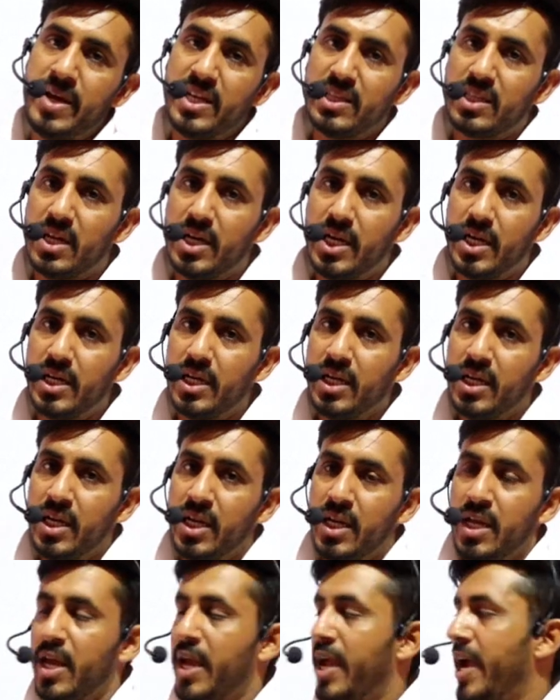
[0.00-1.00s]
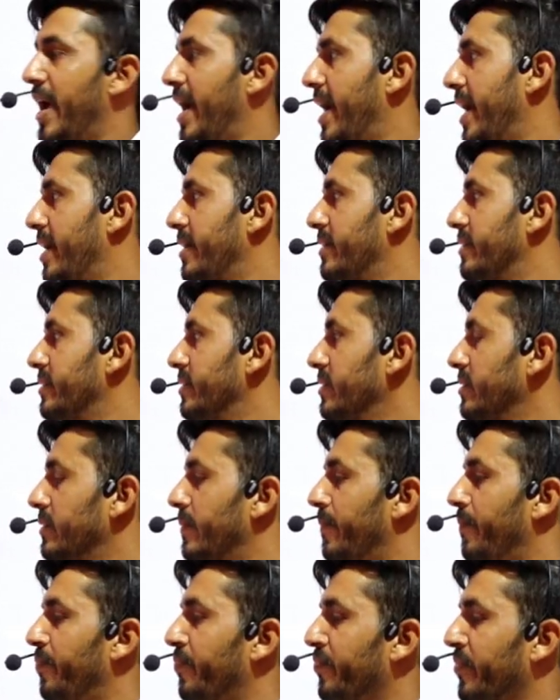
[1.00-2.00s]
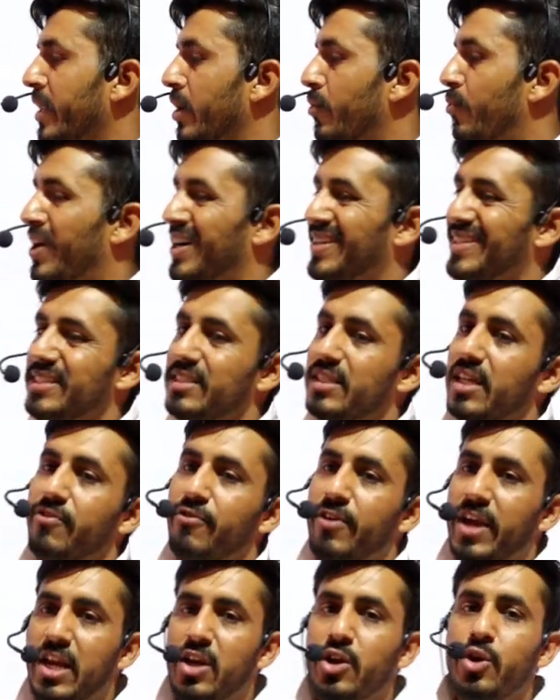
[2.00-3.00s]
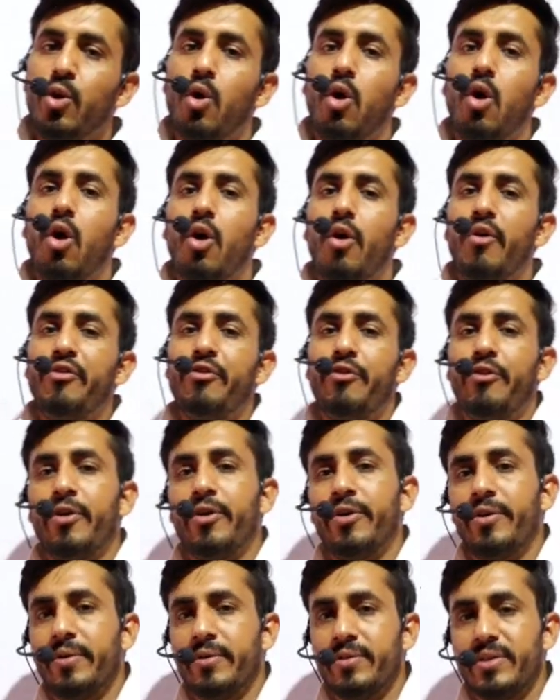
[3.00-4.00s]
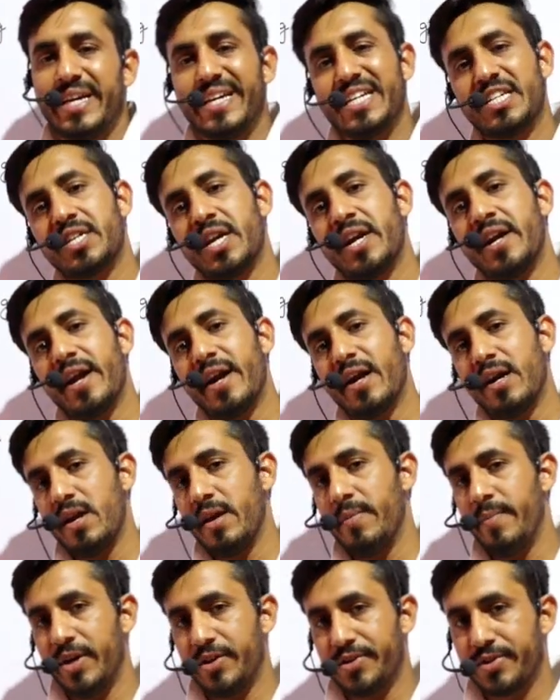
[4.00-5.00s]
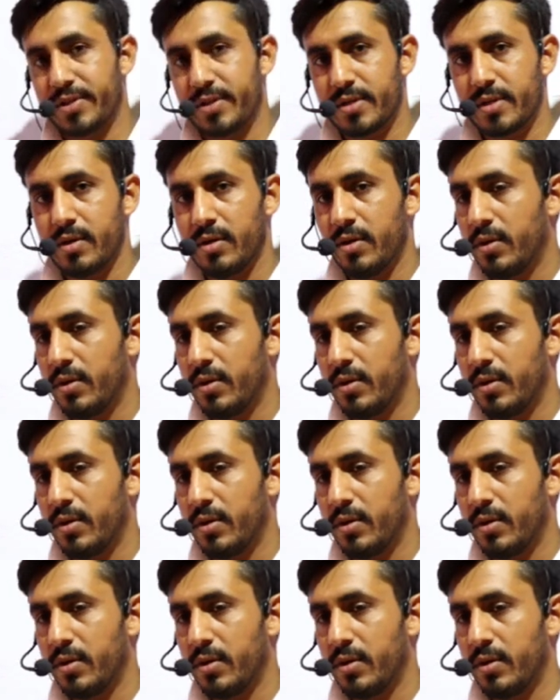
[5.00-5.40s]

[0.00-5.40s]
method, and what is the value of the standard limits.